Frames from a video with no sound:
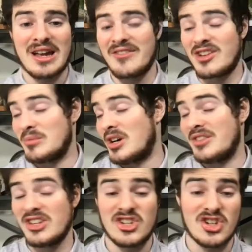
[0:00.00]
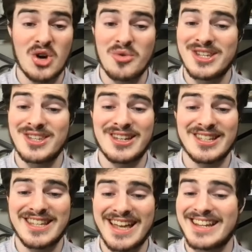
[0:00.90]
I've come on this show recently and
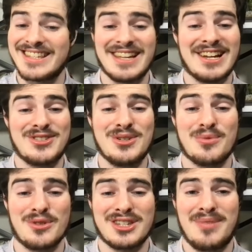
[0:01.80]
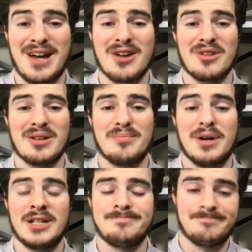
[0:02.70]
said it's not super inspiring.
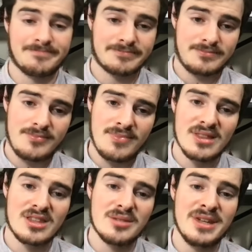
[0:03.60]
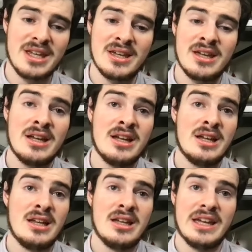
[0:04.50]
But to me,
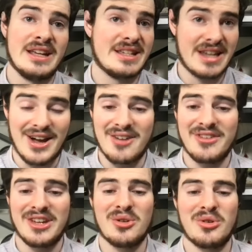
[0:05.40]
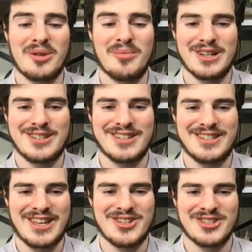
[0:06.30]
it is Kyle Van Noy or bust,
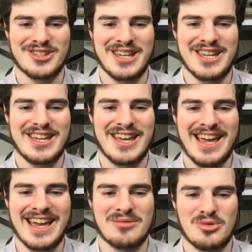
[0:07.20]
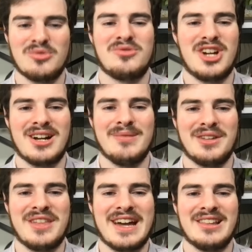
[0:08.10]
essentially, and we'll talk
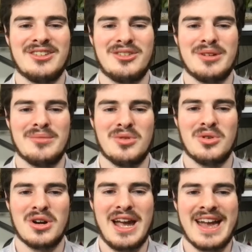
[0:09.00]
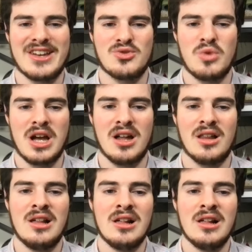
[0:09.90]
about that a little bit more as well.